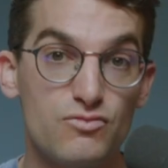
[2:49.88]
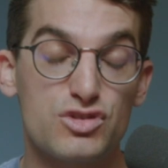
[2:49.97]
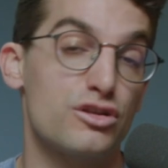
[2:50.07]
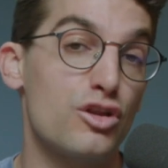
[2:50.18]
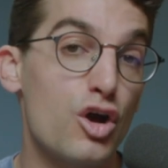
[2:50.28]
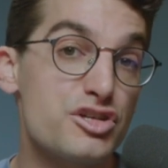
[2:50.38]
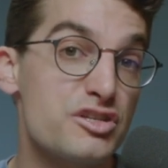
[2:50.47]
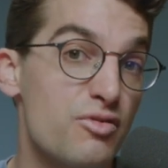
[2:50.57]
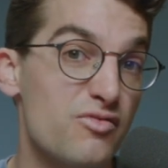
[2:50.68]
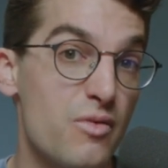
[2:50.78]
So the largest
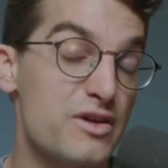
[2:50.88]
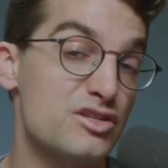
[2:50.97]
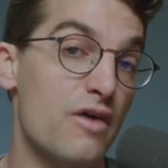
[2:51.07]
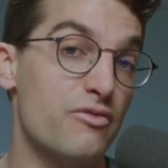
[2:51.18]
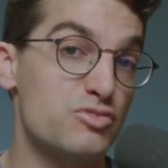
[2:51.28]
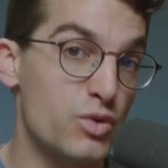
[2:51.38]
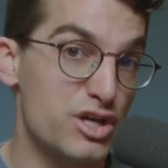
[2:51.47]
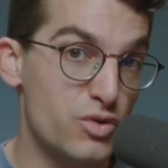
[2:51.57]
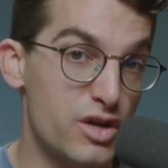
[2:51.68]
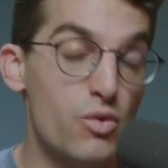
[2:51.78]
improvement we saw from
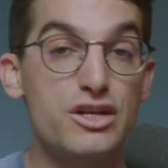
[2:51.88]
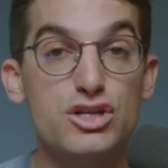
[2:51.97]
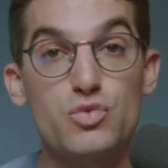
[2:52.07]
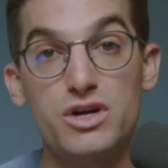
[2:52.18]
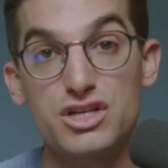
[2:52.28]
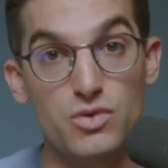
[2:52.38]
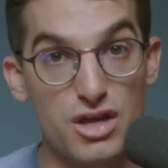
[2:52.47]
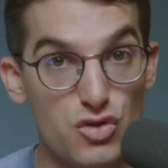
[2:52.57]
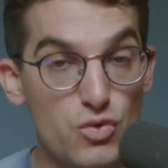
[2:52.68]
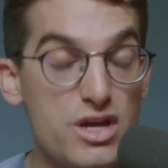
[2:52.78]
2021 to
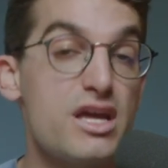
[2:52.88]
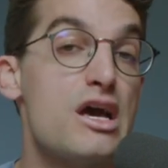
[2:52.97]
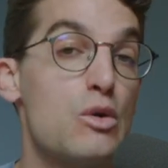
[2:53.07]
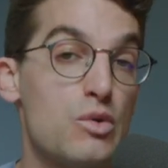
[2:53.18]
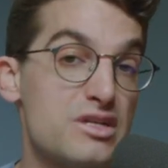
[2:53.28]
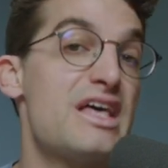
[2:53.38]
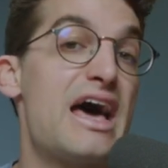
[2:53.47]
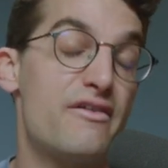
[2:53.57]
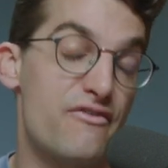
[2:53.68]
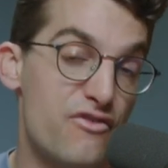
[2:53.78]
2023 was that
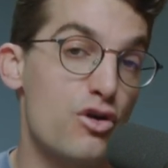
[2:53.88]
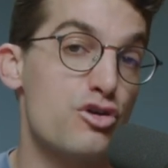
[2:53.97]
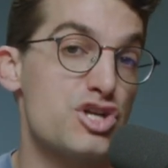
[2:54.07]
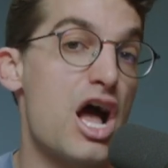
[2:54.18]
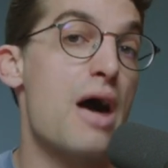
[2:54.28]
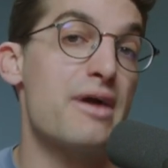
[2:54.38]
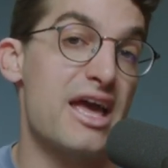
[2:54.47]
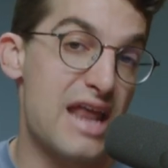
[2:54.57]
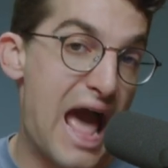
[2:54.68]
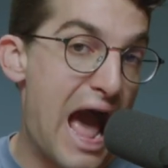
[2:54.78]
of Photoshop
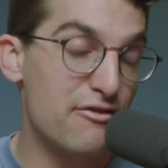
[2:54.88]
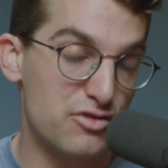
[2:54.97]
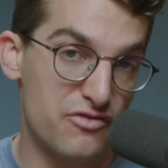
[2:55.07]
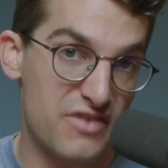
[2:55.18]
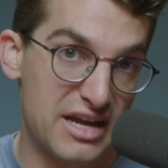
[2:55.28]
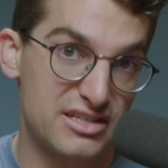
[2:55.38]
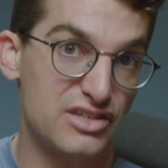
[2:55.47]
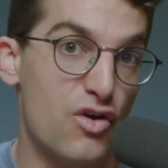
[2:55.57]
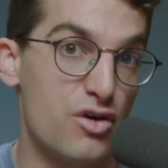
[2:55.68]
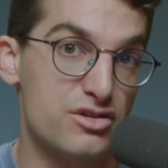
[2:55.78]
and After Effects as
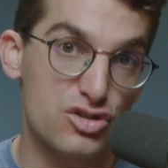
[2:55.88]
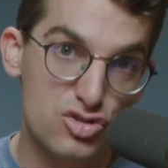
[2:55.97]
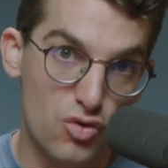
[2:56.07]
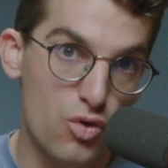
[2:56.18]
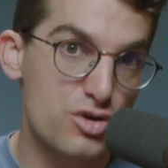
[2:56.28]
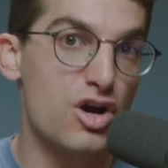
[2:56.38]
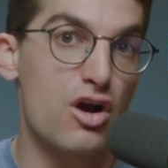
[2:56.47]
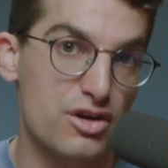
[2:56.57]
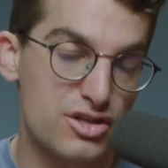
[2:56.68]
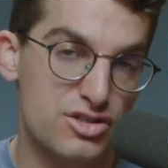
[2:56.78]
far as the scores
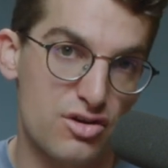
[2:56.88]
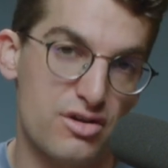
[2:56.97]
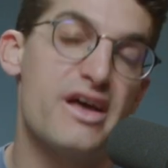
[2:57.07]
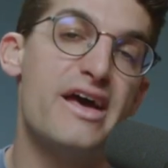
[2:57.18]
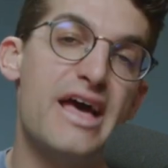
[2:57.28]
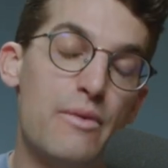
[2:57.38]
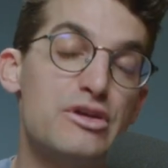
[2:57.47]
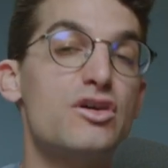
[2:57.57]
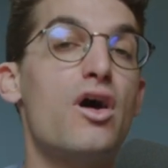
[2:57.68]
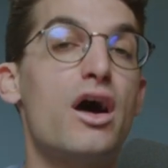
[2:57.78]
are concerned. And we
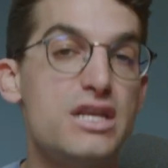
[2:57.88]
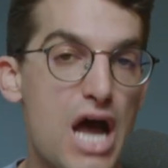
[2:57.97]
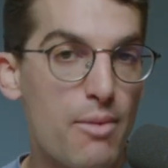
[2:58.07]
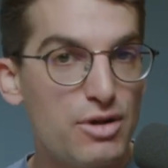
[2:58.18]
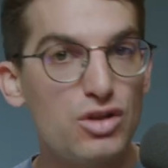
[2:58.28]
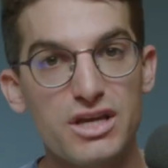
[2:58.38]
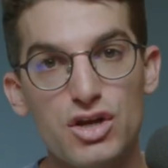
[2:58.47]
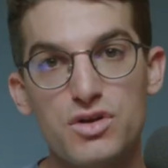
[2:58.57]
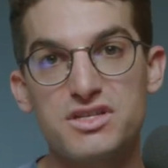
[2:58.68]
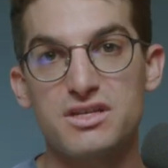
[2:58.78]
saw a nominal
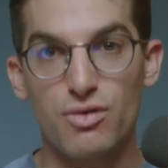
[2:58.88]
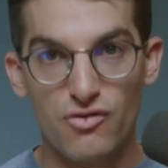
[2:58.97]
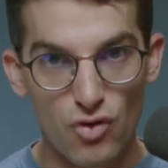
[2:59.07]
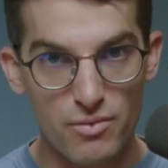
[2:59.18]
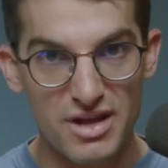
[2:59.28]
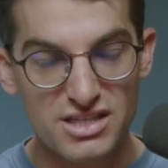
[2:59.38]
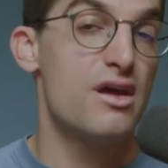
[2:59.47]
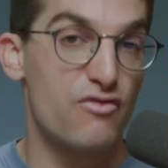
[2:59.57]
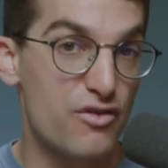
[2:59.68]
increase in performance for